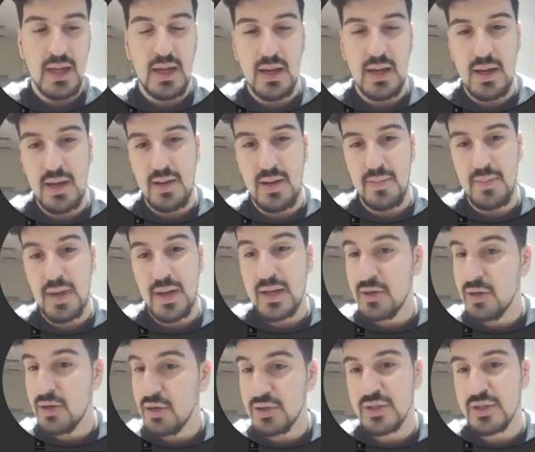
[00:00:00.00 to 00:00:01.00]
and
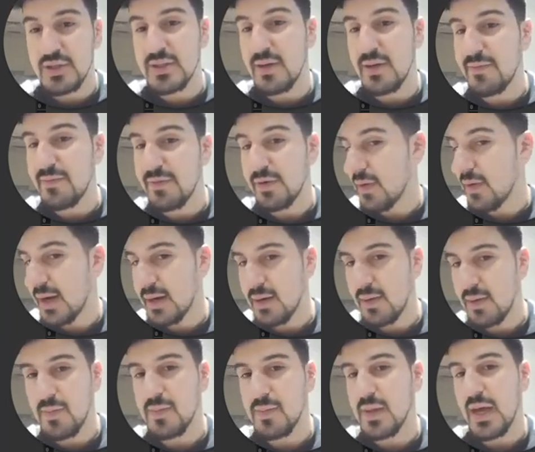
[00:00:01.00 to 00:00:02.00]
not just something
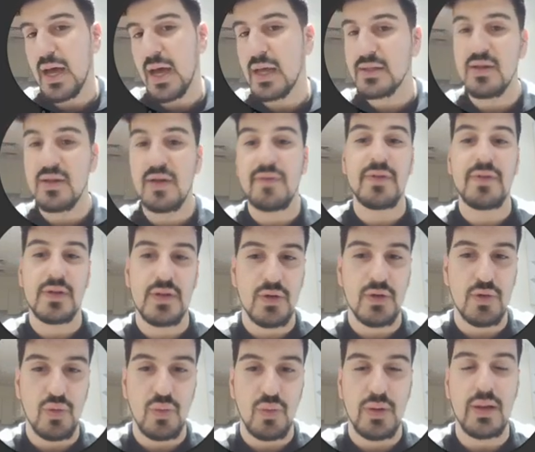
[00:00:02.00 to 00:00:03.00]
random that has nothing to
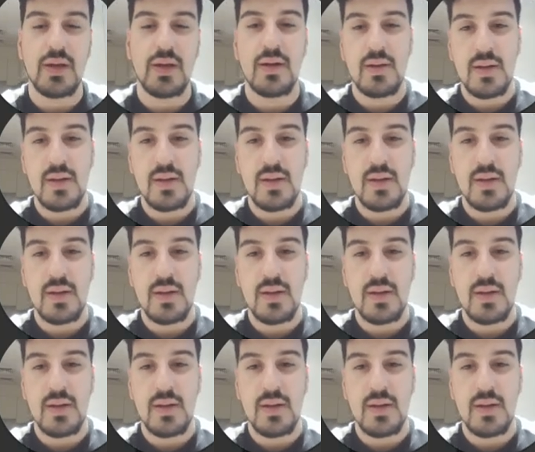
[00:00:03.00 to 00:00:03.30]
do with it,